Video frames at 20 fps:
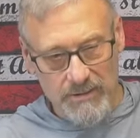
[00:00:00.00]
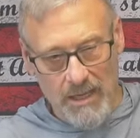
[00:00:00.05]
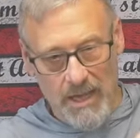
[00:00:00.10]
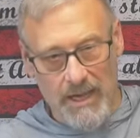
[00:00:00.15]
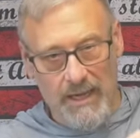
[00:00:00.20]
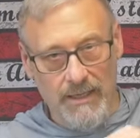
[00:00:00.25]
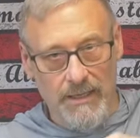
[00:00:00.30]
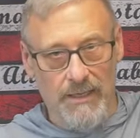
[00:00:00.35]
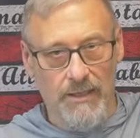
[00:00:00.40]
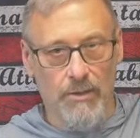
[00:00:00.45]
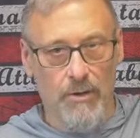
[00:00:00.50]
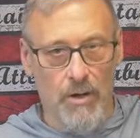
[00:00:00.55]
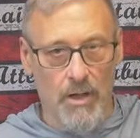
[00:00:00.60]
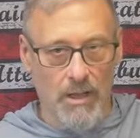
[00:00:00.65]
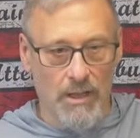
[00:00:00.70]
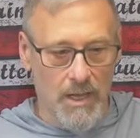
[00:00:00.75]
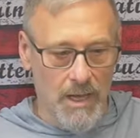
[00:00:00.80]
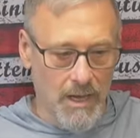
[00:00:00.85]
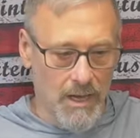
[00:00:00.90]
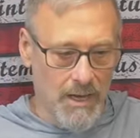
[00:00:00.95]
tighten it
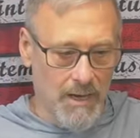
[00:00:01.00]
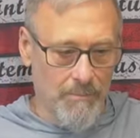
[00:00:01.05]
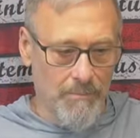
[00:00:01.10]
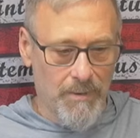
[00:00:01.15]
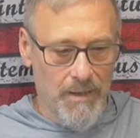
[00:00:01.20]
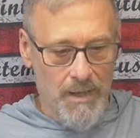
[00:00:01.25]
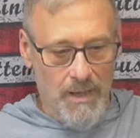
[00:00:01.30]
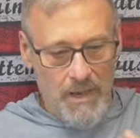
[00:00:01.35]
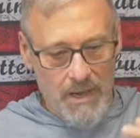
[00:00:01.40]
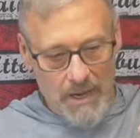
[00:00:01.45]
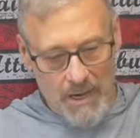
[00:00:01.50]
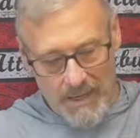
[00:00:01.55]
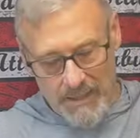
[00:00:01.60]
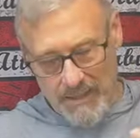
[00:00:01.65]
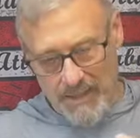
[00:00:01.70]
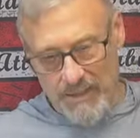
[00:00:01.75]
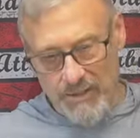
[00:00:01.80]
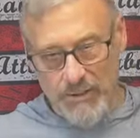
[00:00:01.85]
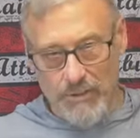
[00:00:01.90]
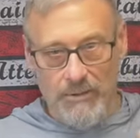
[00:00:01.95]
all up, and
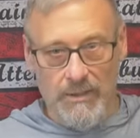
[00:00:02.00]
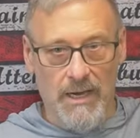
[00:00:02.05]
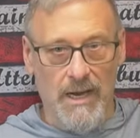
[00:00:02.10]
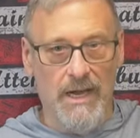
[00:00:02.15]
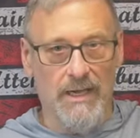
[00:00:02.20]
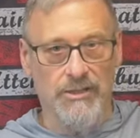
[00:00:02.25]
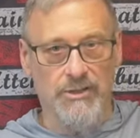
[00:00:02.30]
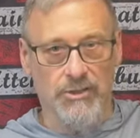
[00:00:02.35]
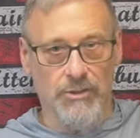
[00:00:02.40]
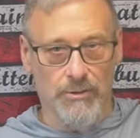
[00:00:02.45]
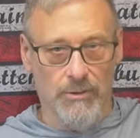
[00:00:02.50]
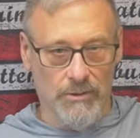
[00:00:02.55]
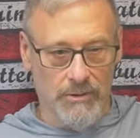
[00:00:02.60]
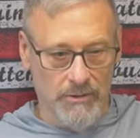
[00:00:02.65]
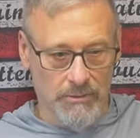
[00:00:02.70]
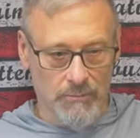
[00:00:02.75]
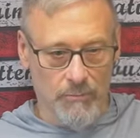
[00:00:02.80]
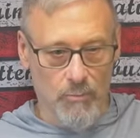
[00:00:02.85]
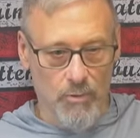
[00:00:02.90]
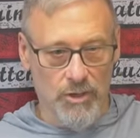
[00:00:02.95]
then you got
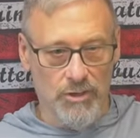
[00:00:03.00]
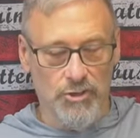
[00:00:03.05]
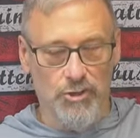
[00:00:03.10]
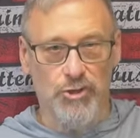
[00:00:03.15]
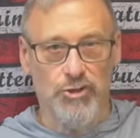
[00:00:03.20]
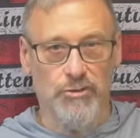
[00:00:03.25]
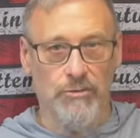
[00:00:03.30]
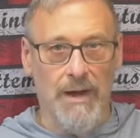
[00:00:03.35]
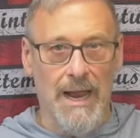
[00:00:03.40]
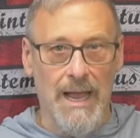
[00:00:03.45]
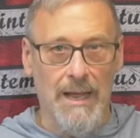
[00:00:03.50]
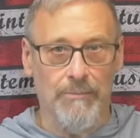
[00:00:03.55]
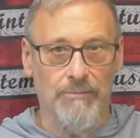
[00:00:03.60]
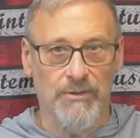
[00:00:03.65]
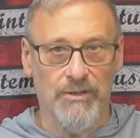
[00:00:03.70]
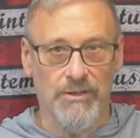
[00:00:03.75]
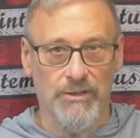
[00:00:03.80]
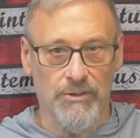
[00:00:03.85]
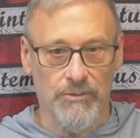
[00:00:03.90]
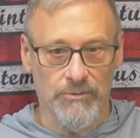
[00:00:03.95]
your one strap
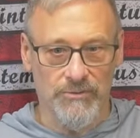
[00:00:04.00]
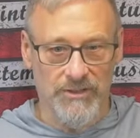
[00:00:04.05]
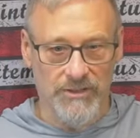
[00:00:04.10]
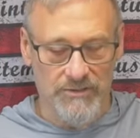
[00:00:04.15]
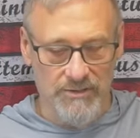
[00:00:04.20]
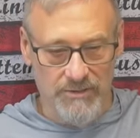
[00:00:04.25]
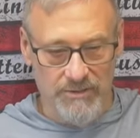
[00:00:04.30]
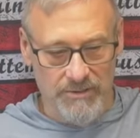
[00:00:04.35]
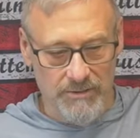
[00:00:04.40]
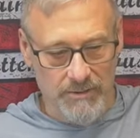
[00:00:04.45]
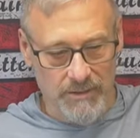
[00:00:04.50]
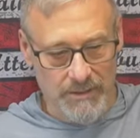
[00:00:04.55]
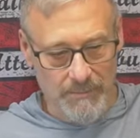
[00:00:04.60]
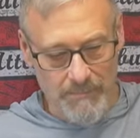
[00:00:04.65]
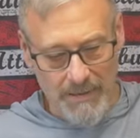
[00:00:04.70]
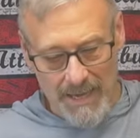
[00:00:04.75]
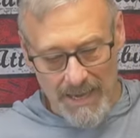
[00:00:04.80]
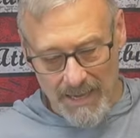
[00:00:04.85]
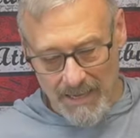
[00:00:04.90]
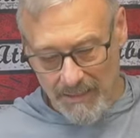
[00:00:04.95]
to use as a sling
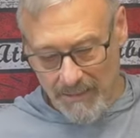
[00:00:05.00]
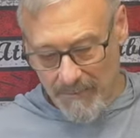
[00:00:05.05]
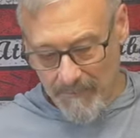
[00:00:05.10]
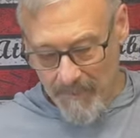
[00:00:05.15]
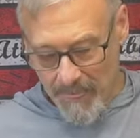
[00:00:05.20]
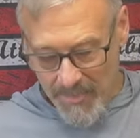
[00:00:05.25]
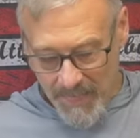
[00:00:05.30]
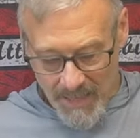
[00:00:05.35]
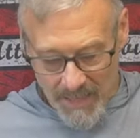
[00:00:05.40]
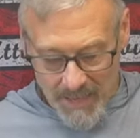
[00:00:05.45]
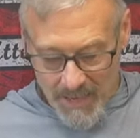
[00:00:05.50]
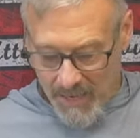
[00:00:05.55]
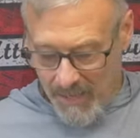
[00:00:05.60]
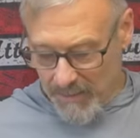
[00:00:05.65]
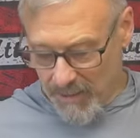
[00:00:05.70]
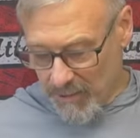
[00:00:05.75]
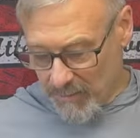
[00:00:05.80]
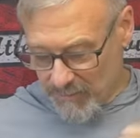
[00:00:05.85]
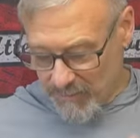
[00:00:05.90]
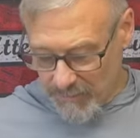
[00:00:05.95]
bag
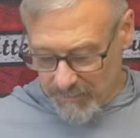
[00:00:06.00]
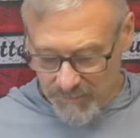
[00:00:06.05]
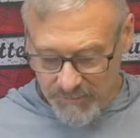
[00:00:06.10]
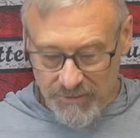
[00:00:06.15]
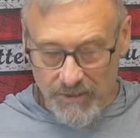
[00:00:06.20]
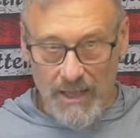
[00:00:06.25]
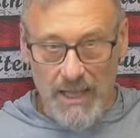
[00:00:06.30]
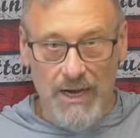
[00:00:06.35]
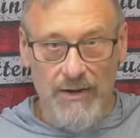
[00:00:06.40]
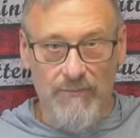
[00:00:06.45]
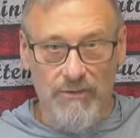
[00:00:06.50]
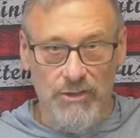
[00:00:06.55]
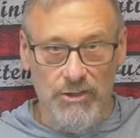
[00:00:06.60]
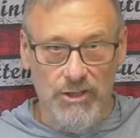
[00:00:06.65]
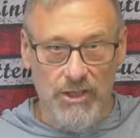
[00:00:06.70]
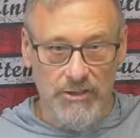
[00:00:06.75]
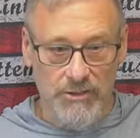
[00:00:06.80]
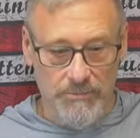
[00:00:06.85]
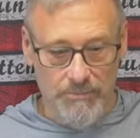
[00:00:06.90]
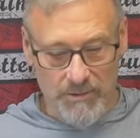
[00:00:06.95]
you know so there's a lot of
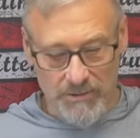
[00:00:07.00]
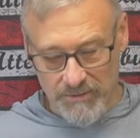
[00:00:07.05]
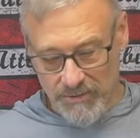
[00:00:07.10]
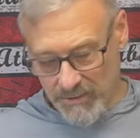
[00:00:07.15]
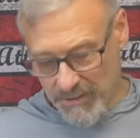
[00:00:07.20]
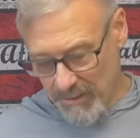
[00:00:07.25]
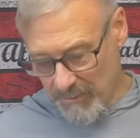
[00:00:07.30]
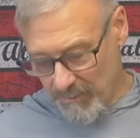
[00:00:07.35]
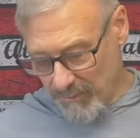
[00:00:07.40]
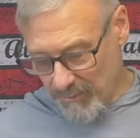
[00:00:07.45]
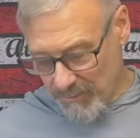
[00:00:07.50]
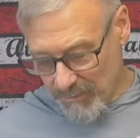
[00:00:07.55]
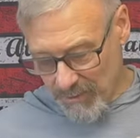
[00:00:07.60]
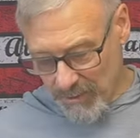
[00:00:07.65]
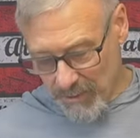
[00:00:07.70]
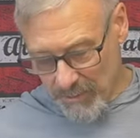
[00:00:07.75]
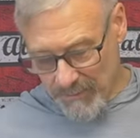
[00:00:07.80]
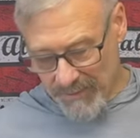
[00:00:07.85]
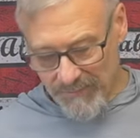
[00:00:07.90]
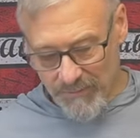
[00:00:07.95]
adjustments and then
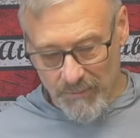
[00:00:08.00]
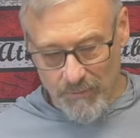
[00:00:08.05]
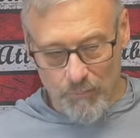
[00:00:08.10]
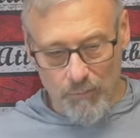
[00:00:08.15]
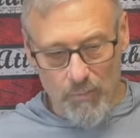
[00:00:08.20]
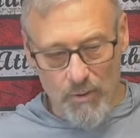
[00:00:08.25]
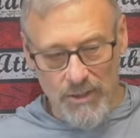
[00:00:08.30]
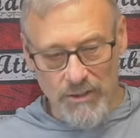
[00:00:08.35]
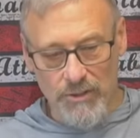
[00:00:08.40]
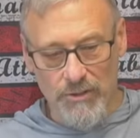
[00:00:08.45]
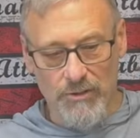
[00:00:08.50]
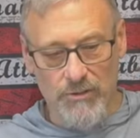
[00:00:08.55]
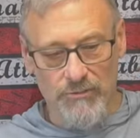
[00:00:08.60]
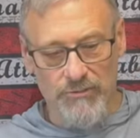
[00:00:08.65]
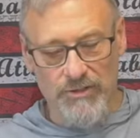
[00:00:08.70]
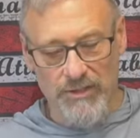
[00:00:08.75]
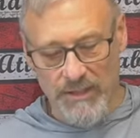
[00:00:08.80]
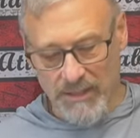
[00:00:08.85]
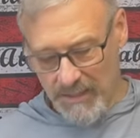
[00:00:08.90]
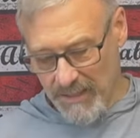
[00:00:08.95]
you know even when you're
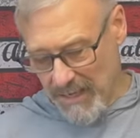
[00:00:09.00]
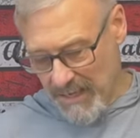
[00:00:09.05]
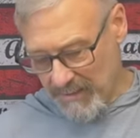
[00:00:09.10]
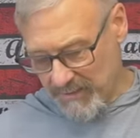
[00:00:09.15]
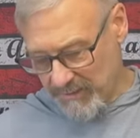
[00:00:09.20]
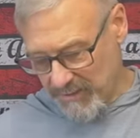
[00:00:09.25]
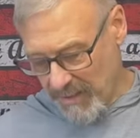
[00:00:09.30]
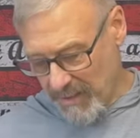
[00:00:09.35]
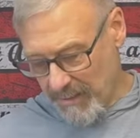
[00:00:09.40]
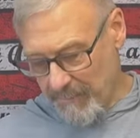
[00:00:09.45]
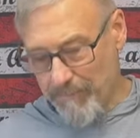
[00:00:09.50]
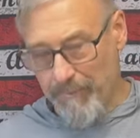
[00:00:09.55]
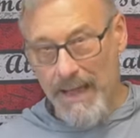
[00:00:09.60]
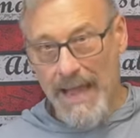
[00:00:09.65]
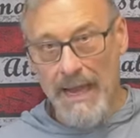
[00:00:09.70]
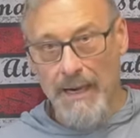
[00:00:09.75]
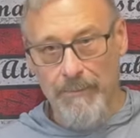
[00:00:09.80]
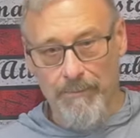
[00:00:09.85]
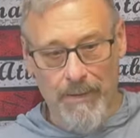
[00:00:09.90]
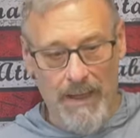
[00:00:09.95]
using it as a
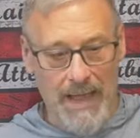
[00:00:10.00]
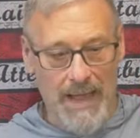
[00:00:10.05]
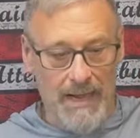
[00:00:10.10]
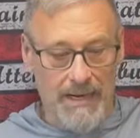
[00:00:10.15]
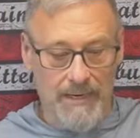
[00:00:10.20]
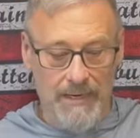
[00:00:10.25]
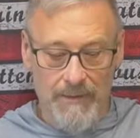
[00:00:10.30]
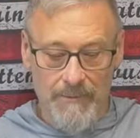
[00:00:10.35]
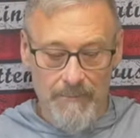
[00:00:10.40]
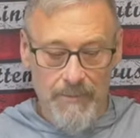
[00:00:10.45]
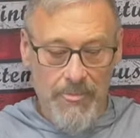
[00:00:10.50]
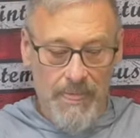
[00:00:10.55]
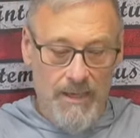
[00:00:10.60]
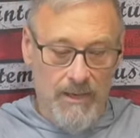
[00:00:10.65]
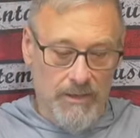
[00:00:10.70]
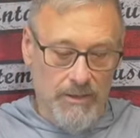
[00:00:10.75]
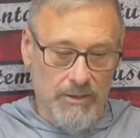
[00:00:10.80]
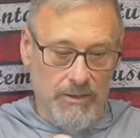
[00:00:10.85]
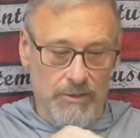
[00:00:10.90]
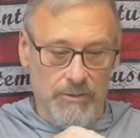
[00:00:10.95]
backpack
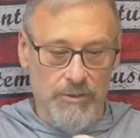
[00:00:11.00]
you know